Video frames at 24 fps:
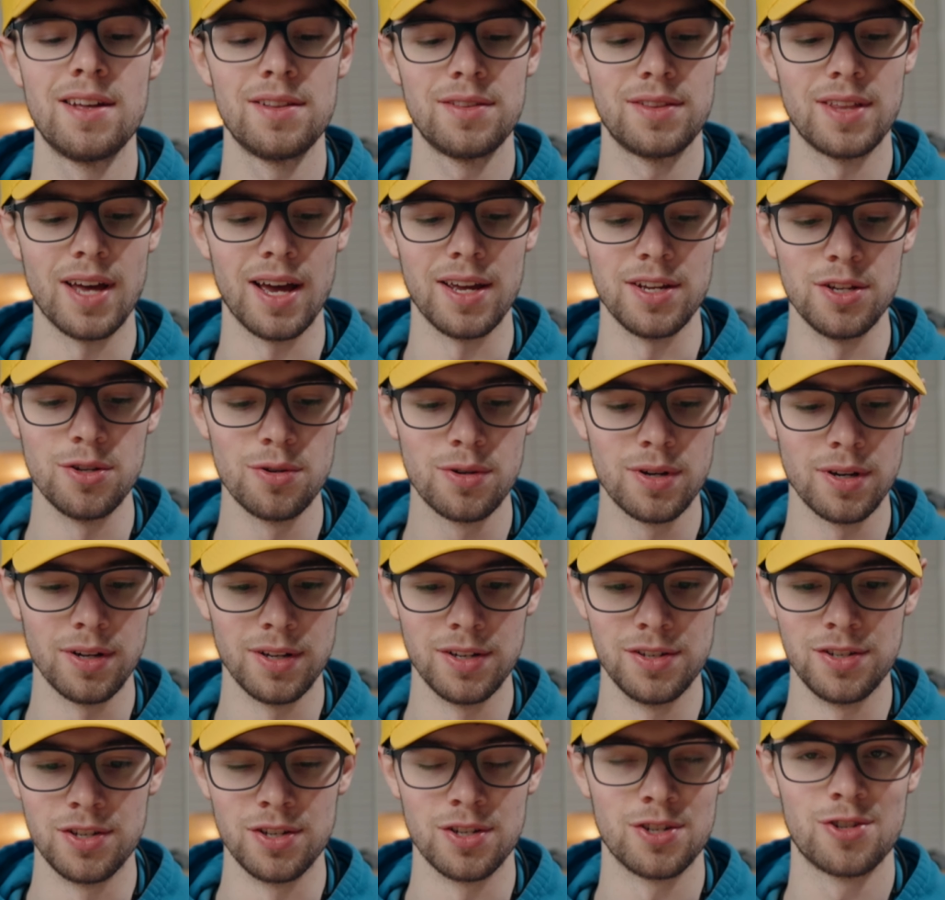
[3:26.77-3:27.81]
that you
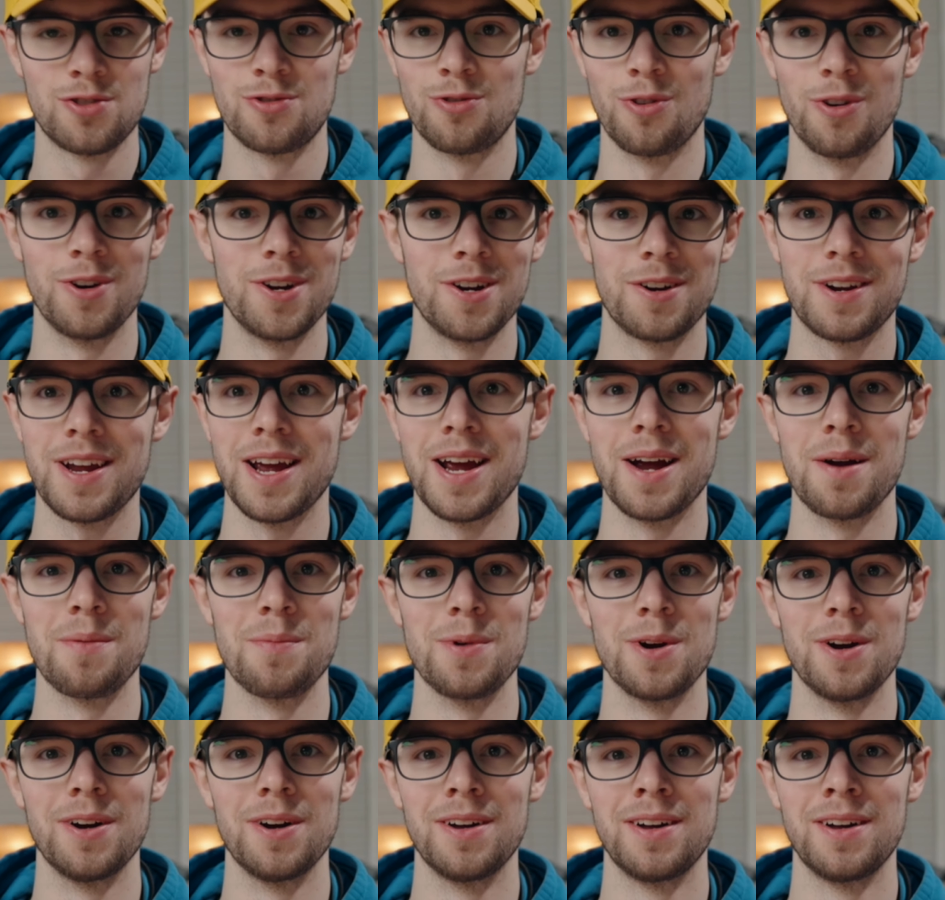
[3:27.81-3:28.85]
could destroy your
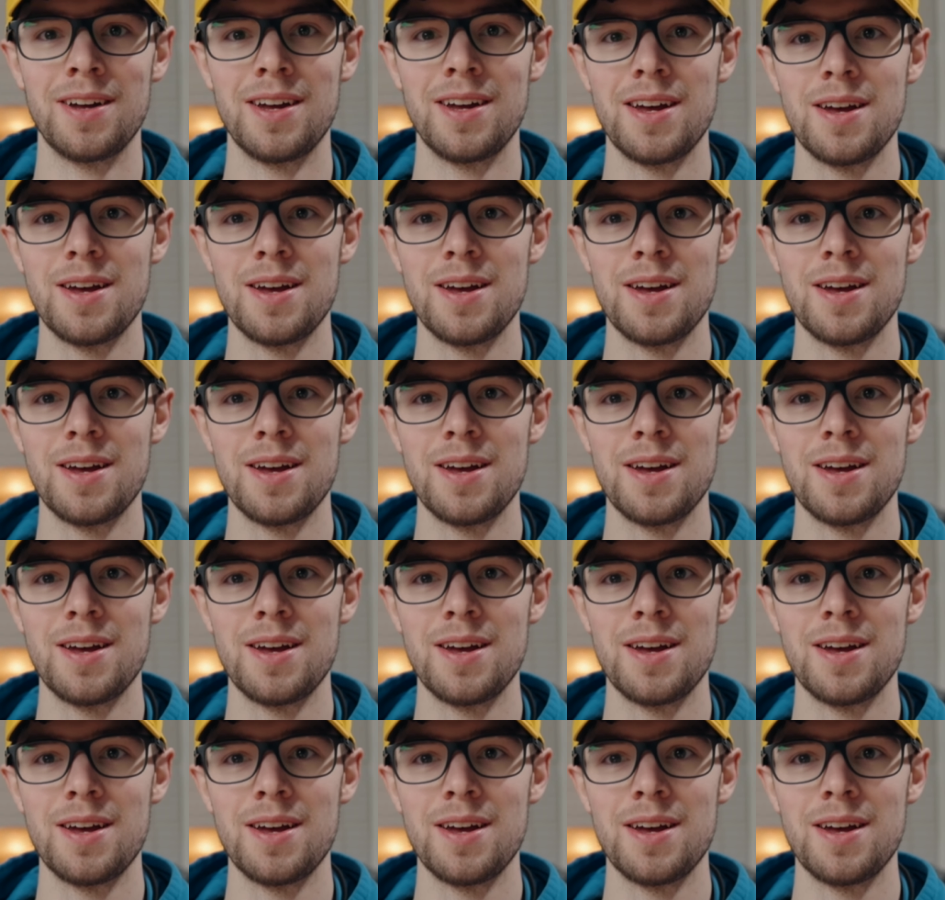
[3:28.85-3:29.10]
camera,